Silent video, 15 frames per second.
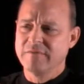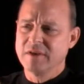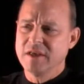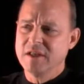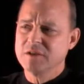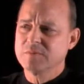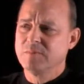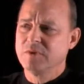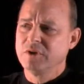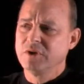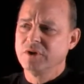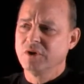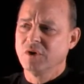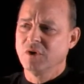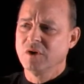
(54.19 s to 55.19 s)
each
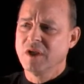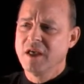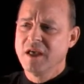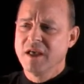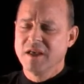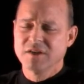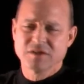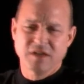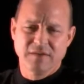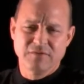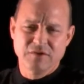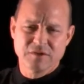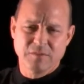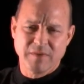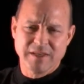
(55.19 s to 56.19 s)
balloon is give
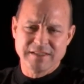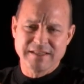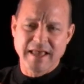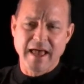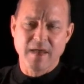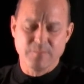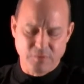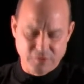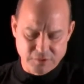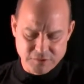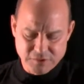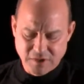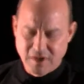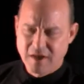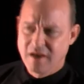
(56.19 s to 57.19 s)
you some
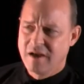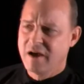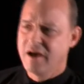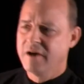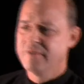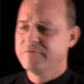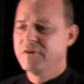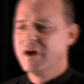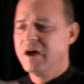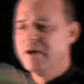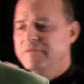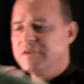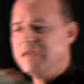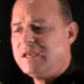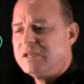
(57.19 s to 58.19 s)
examples of
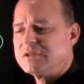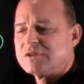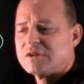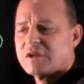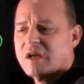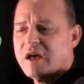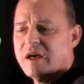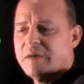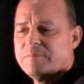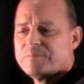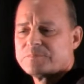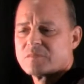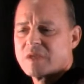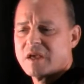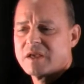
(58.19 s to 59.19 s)
each
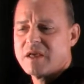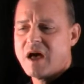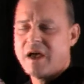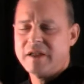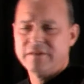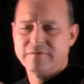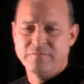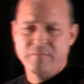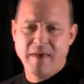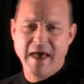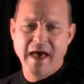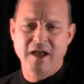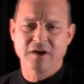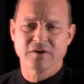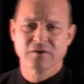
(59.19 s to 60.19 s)
kind of
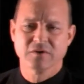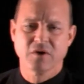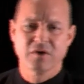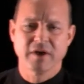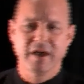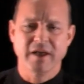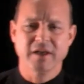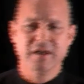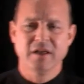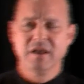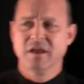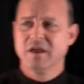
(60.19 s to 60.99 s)
matter, okay?